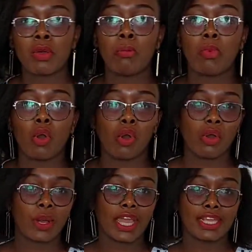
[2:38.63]

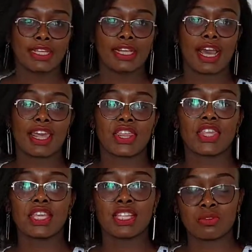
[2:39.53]
more, and I
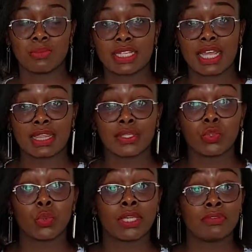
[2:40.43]
think it's better that
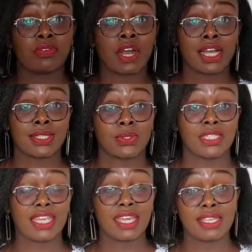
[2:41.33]
we focus on
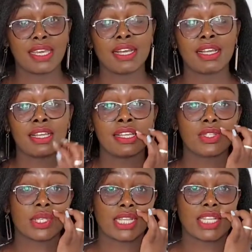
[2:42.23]
Kenya,
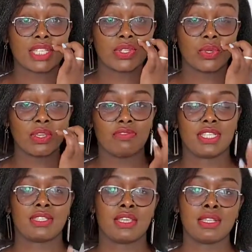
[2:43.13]
so that if
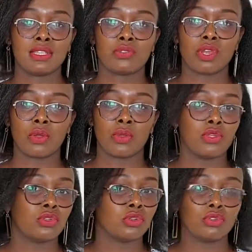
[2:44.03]
it's things that we are
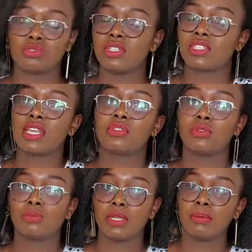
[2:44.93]
going to decide to
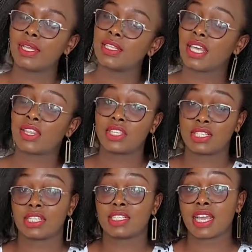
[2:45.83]
implement, there are things
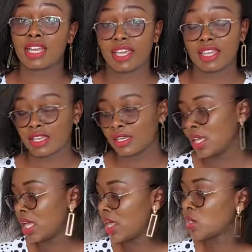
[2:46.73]
that are Kenyan.
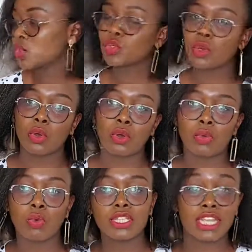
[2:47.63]
So
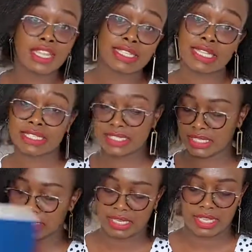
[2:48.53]
what are the
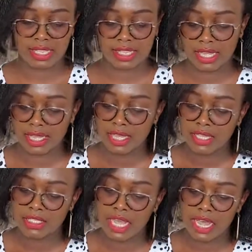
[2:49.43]
statistics in Kenya?
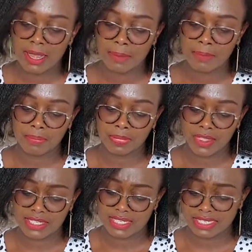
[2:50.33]

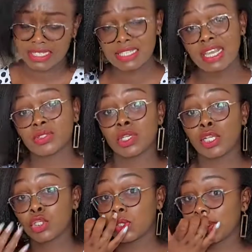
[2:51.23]
The statistics actually
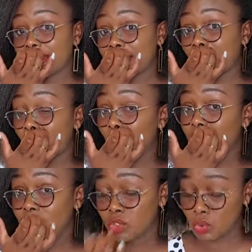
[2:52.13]
show that
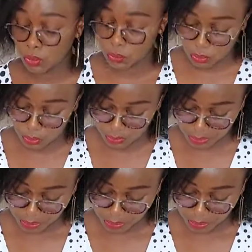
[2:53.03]
according to